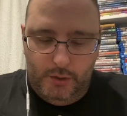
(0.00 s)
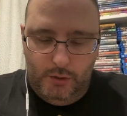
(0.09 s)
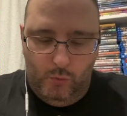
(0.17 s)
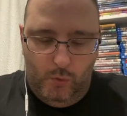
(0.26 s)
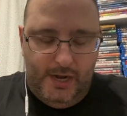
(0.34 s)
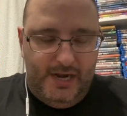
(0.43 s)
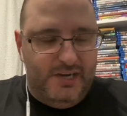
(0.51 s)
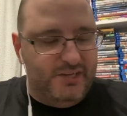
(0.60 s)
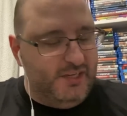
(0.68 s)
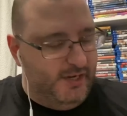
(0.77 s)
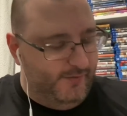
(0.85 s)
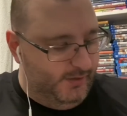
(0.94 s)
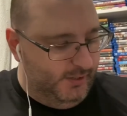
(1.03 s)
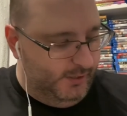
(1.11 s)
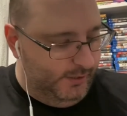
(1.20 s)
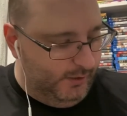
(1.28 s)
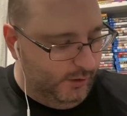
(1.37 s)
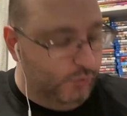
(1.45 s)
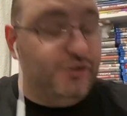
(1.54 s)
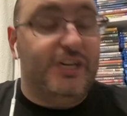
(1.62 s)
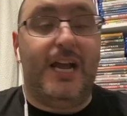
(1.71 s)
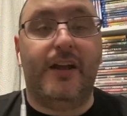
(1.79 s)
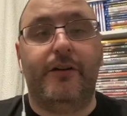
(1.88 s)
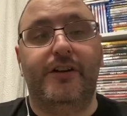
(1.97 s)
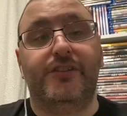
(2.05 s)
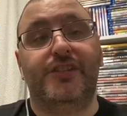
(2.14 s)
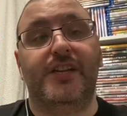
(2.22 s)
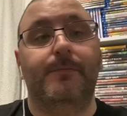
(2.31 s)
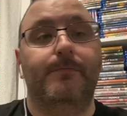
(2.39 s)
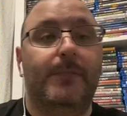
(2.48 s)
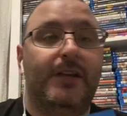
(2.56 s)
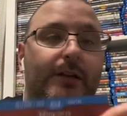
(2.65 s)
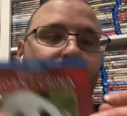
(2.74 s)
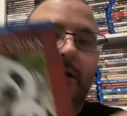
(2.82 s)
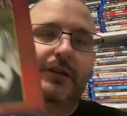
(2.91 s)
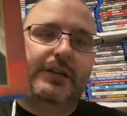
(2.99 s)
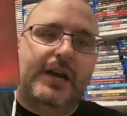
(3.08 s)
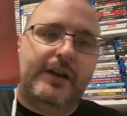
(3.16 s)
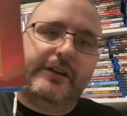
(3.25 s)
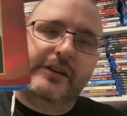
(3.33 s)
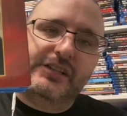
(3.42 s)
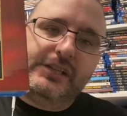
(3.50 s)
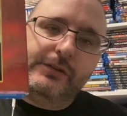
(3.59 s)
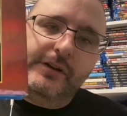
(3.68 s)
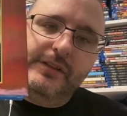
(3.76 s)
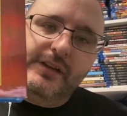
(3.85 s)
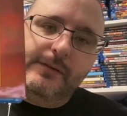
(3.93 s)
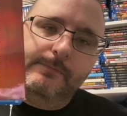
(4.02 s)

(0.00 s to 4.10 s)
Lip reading: why doesn't it have the oh, John Krasinski. John Krasinski right there